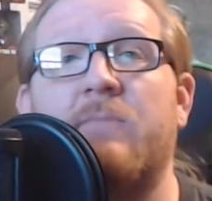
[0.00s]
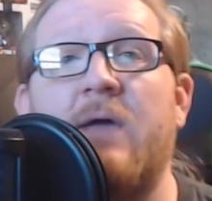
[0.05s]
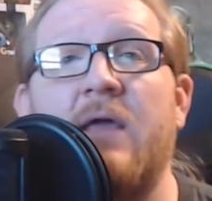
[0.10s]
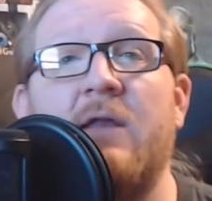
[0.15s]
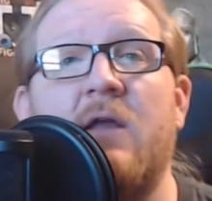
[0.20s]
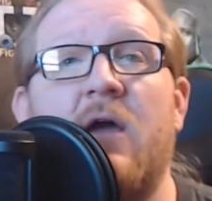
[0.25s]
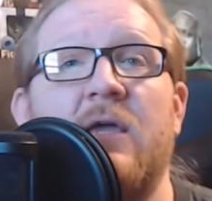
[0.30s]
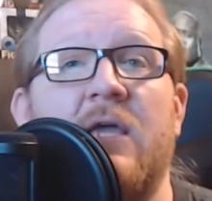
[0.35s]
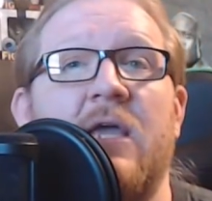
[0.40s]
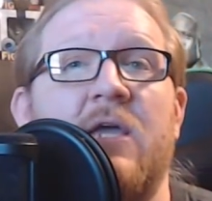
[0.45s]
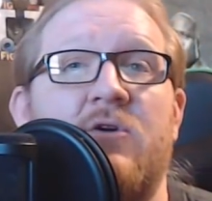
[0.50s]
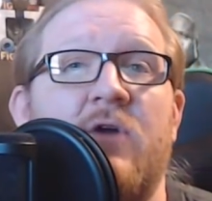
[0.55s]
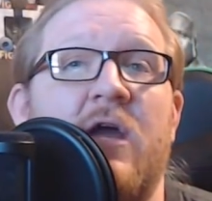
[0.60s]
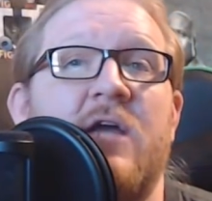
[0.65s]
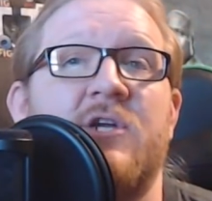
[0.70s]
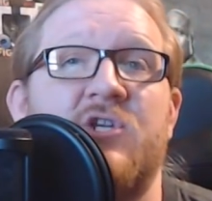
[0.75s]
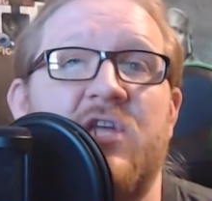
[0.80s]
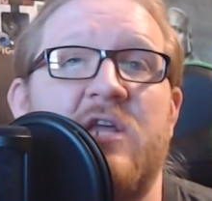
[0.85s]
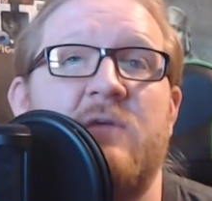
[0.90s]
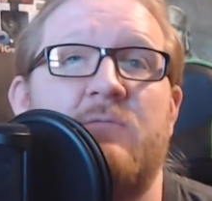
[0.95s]
You may not get
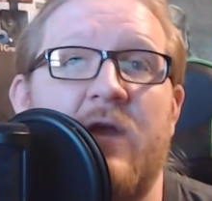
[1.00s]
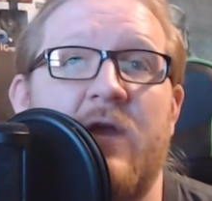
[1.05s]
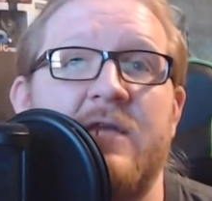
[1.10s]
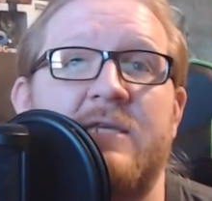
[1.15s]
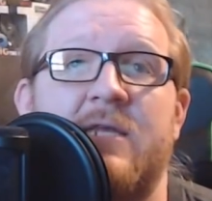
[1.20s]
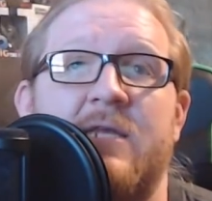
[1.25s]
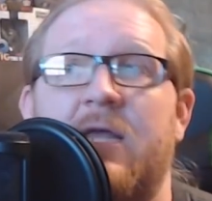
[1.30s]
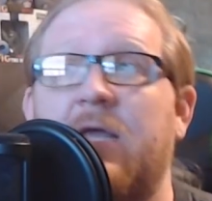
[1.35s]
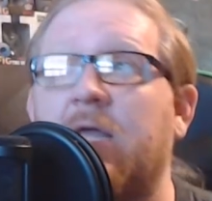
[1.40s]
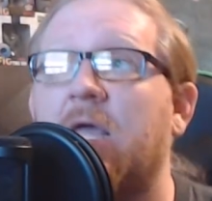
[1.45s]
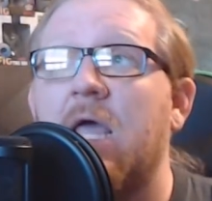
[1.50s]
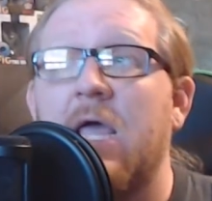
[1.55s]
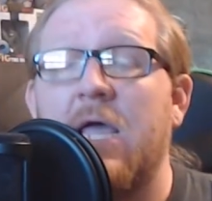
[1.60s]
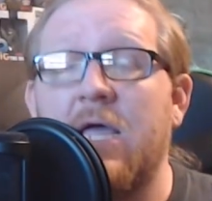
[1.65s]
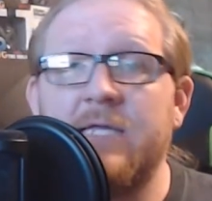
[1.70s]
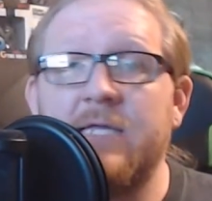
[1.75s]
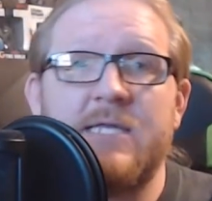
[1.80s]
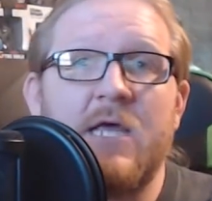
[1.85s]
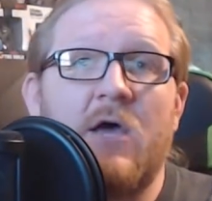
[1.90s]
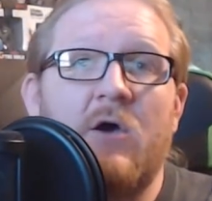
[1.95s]
Crash Team Racing
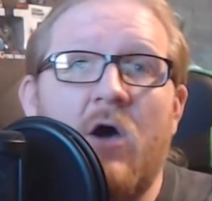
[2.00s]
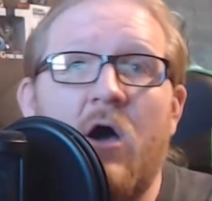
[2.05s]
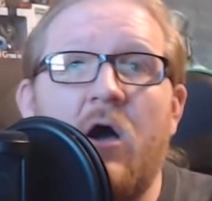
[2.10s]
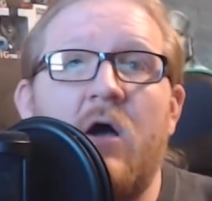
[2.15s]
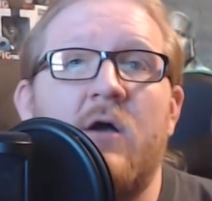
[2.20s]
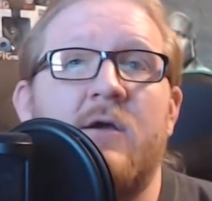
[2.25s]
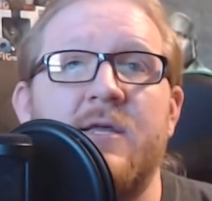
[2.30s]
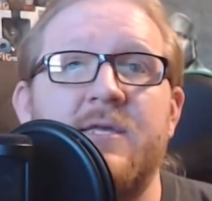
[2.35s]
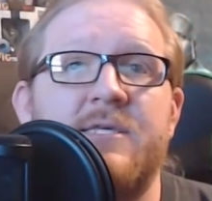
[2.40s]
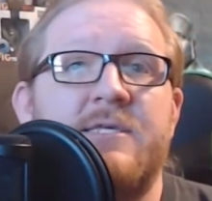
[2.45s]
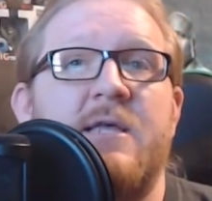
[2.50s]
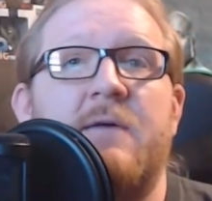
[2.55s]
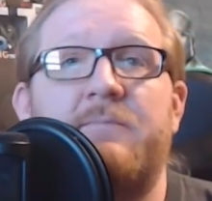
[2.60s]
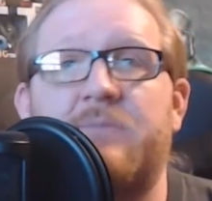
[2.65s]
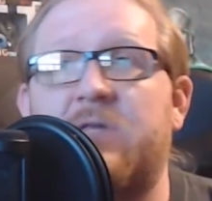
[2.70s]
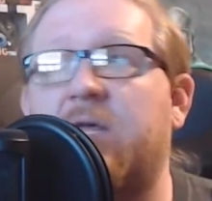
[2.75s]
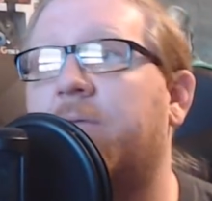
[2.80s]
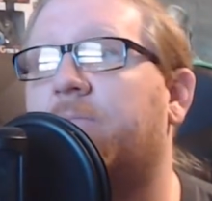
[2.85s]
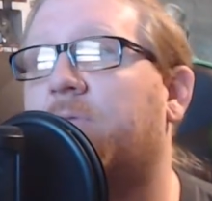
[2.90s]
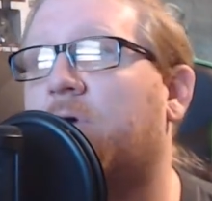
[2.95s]
until August,
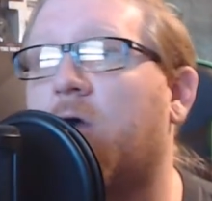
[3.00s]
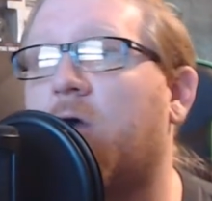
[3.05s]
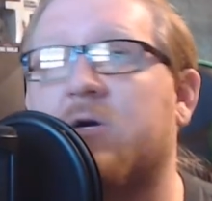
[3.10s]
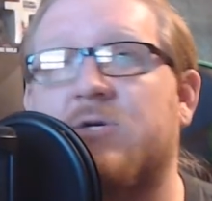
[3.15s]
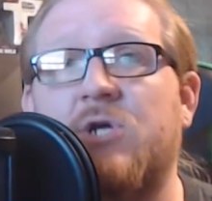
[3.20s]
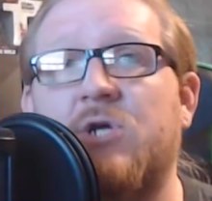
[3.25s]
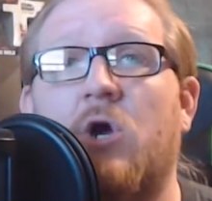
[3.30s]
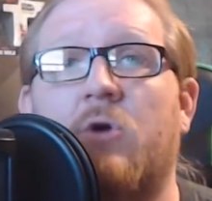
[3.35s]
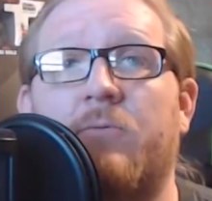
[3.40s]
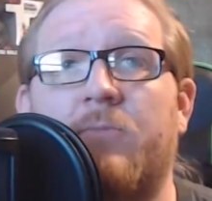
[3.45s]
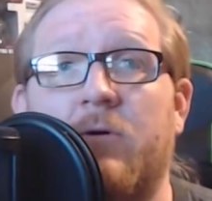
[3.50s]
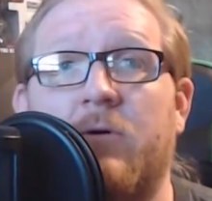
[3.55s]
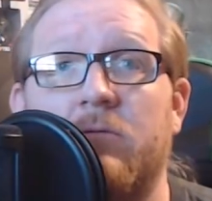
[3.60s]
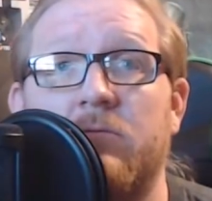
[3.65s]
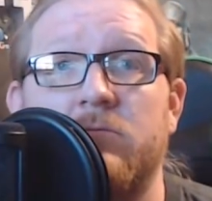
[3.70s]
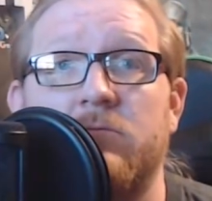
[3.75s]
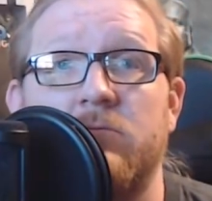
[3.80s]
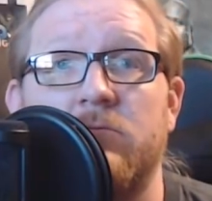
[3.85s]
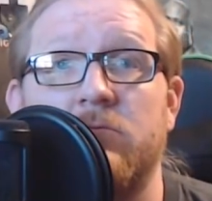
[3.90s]
September, October.